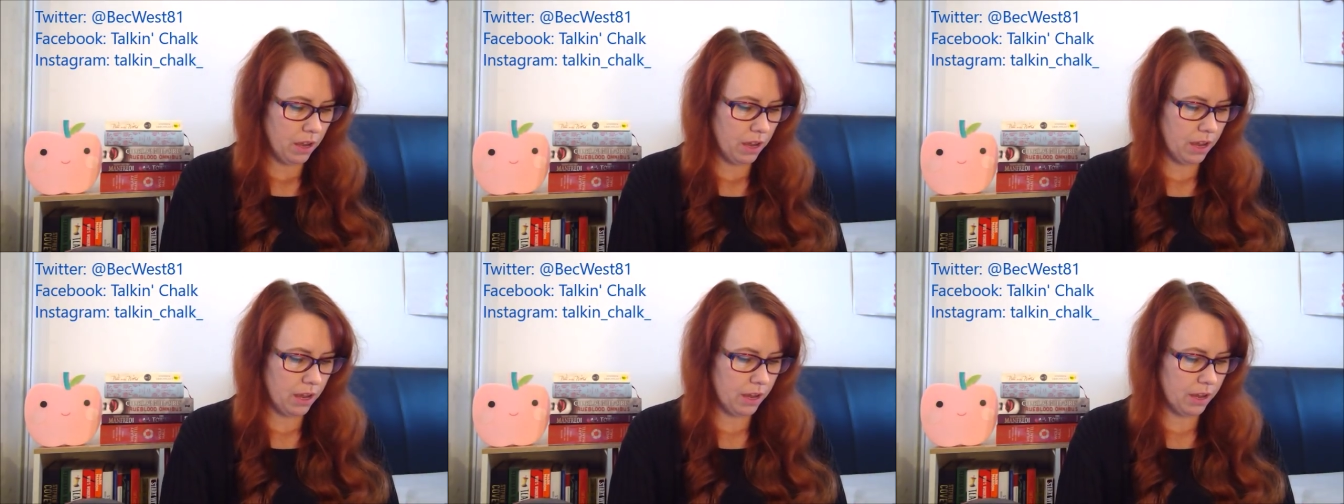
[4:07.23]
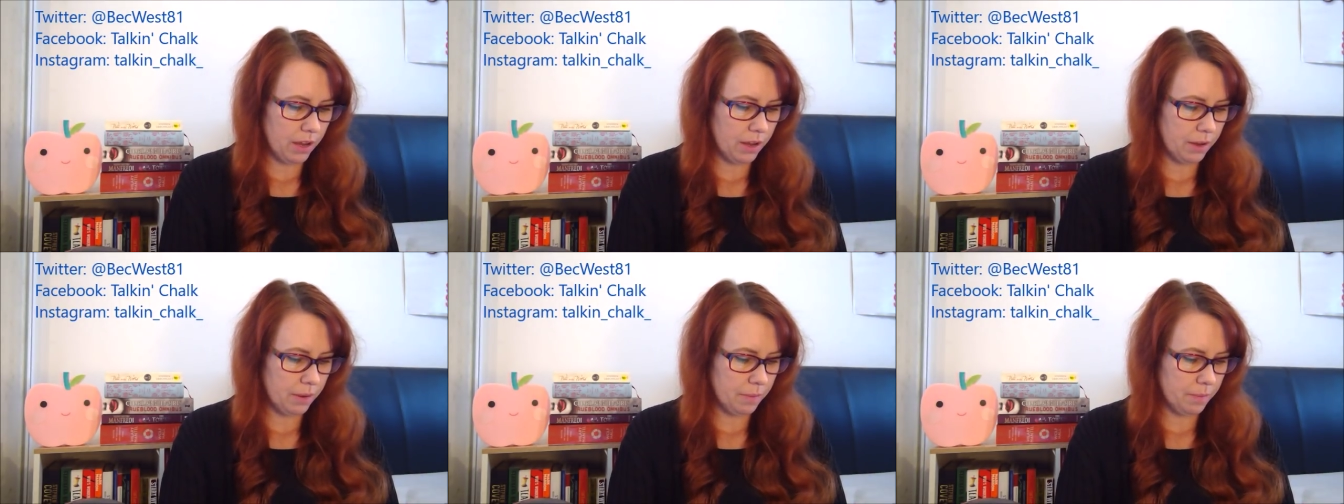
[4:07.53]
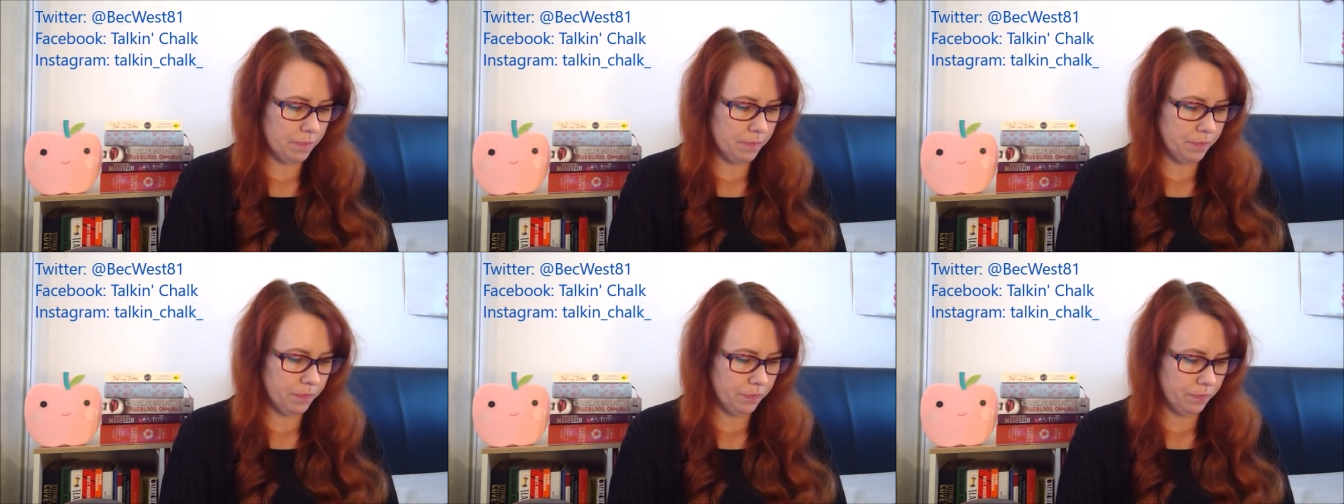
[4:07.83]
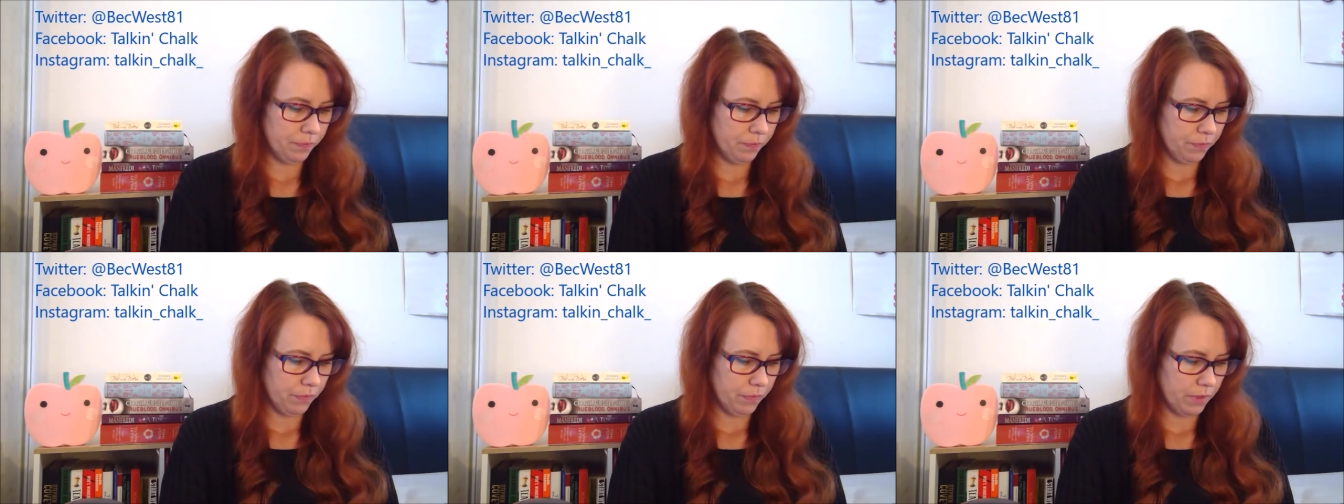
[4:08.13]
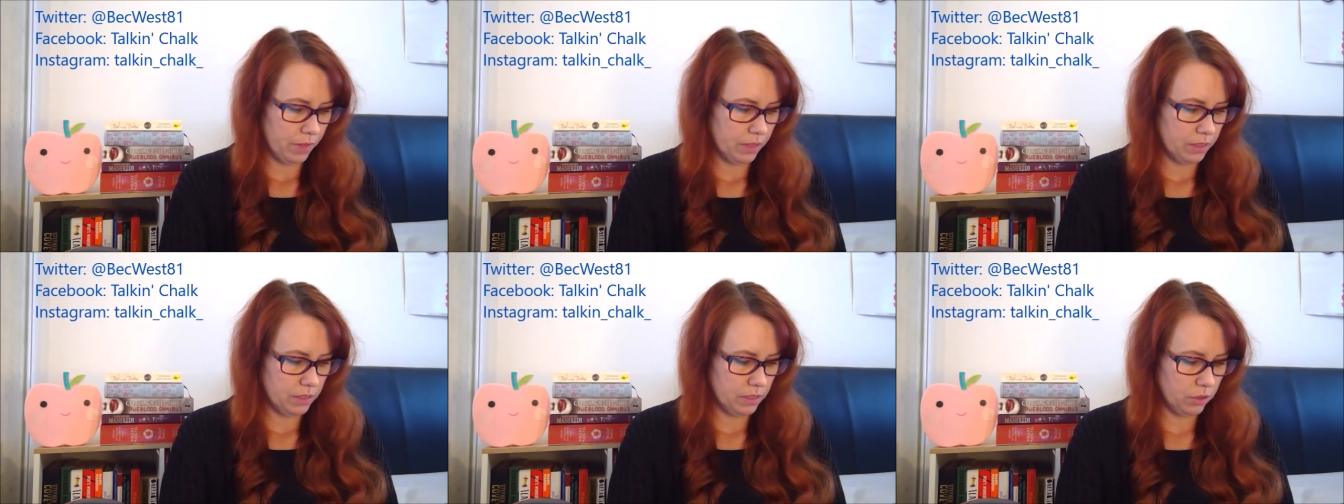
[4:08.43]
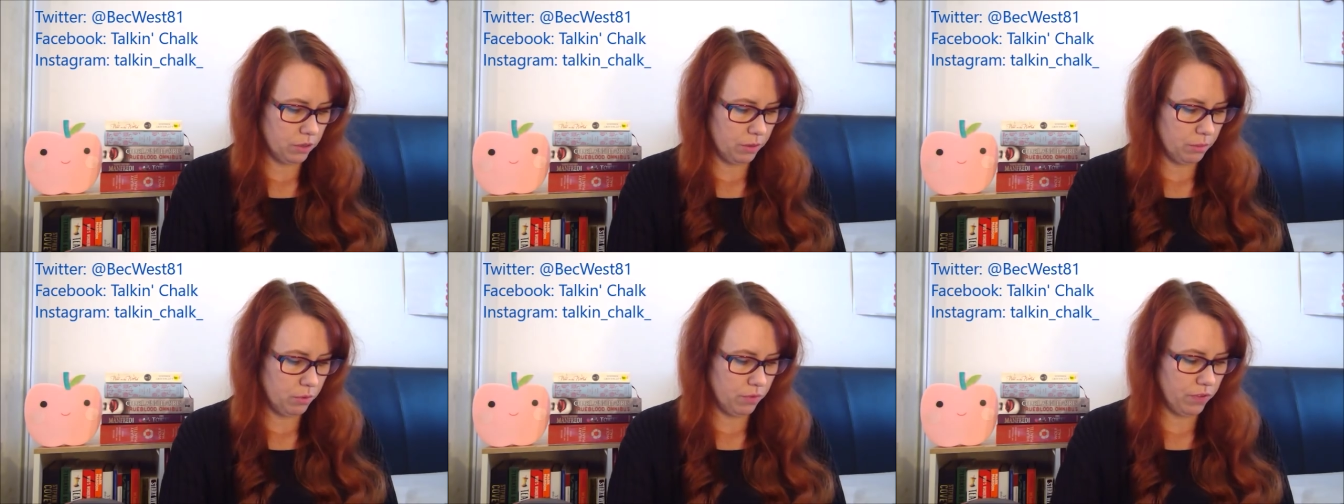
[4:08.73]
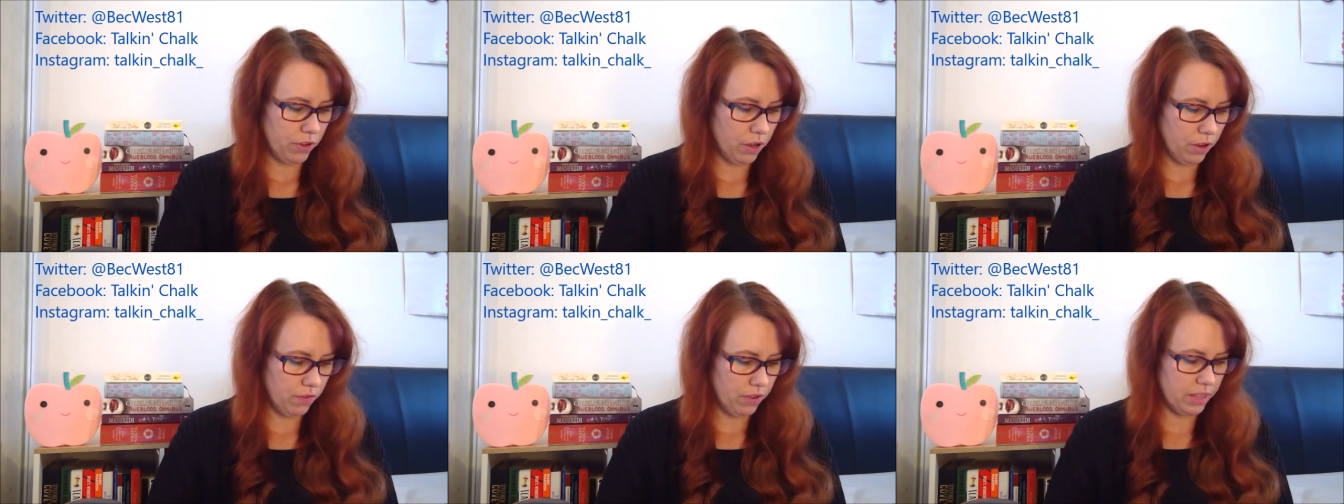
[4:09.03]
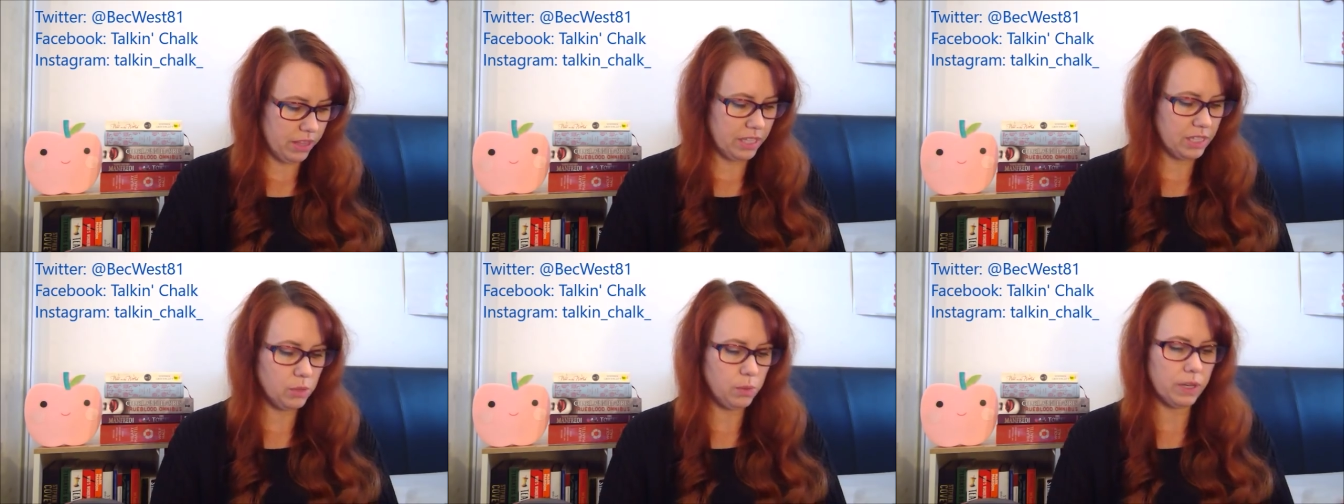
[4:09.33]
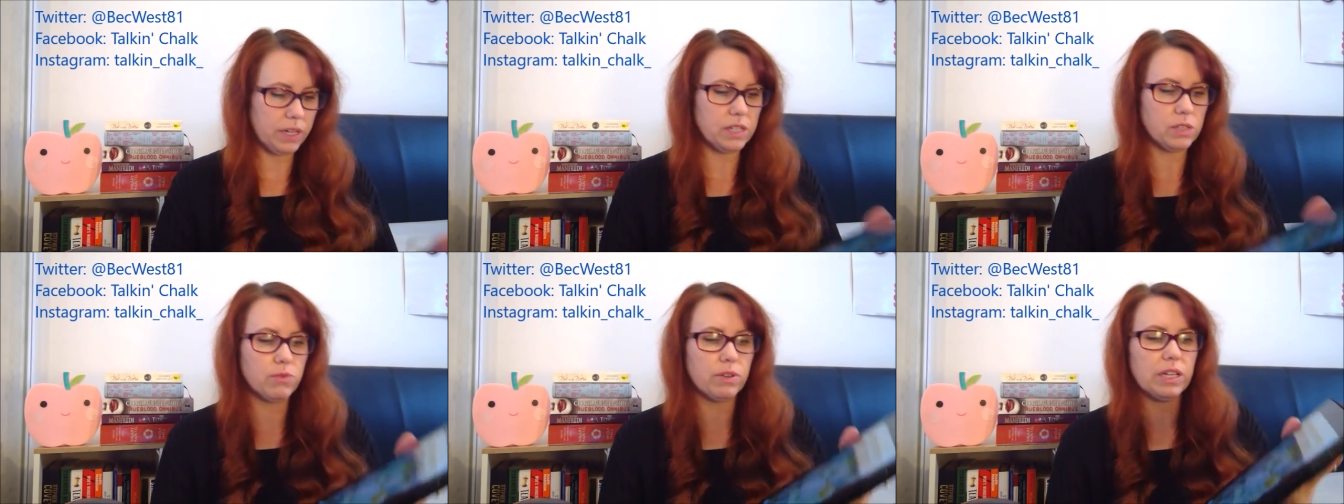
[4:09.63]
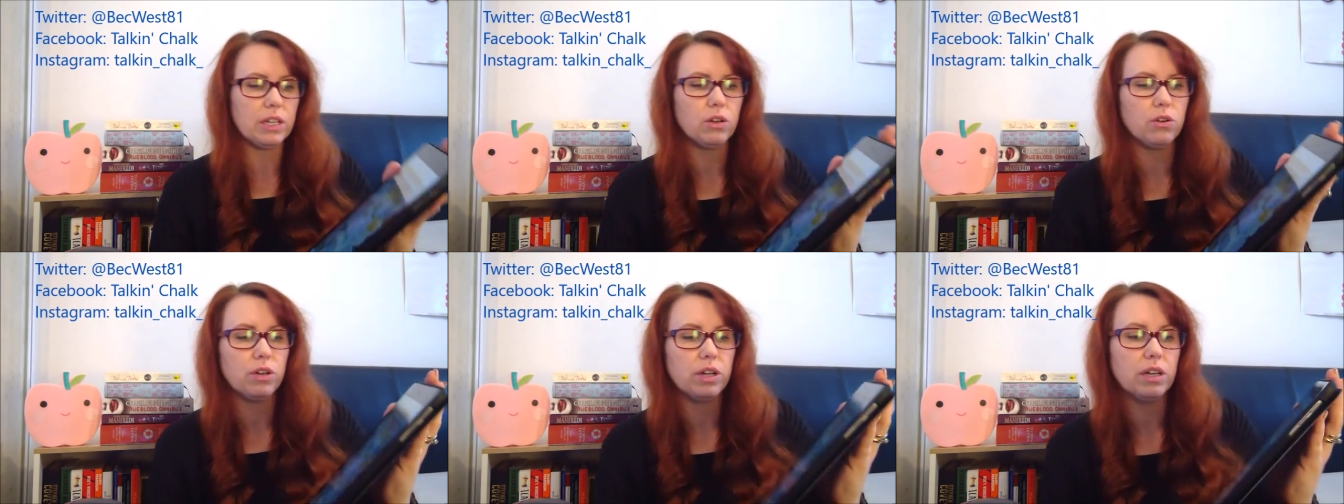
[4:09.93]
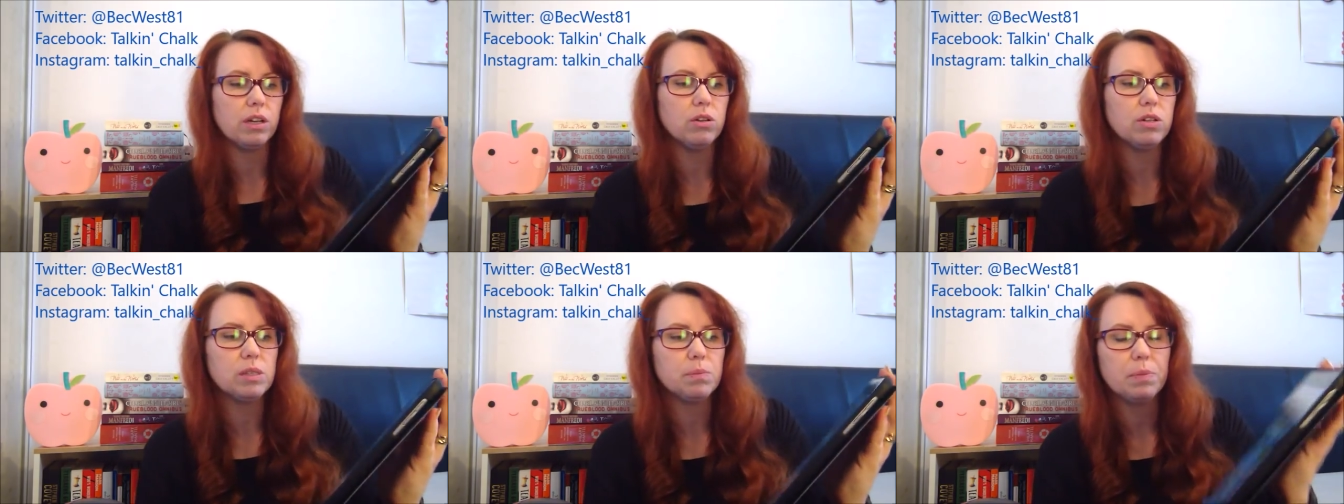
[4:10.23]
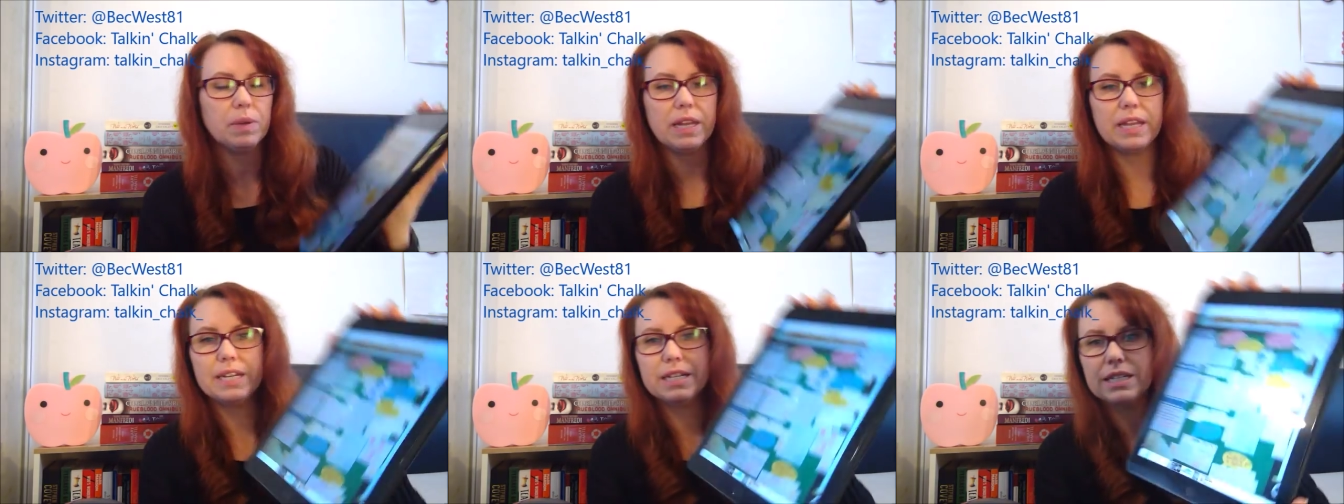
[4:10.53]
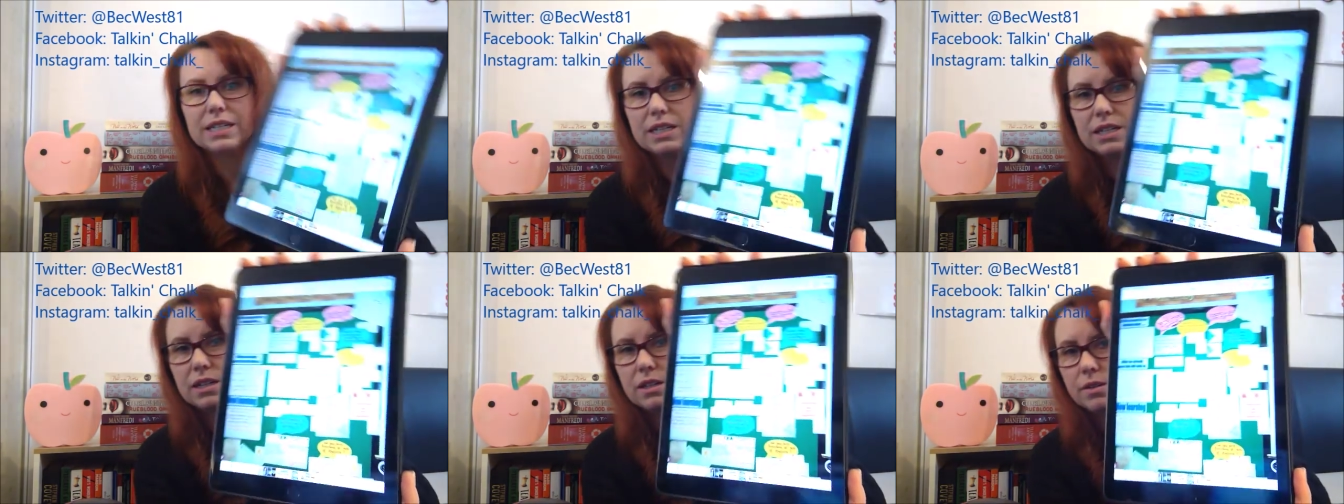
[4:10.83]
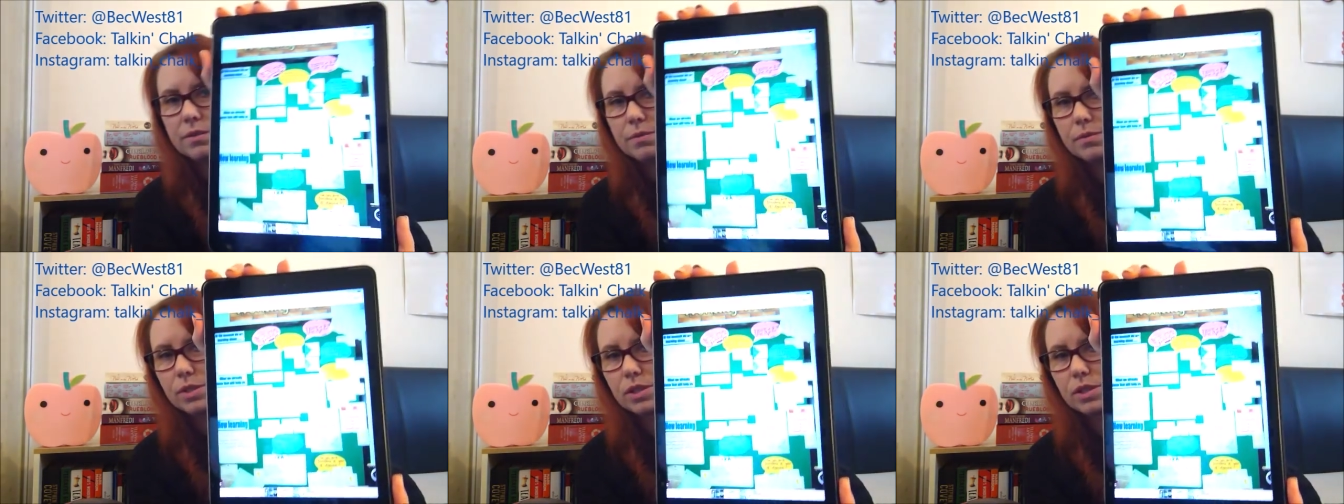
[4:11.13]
Sorry, moving over. This one is really good. It looks blended.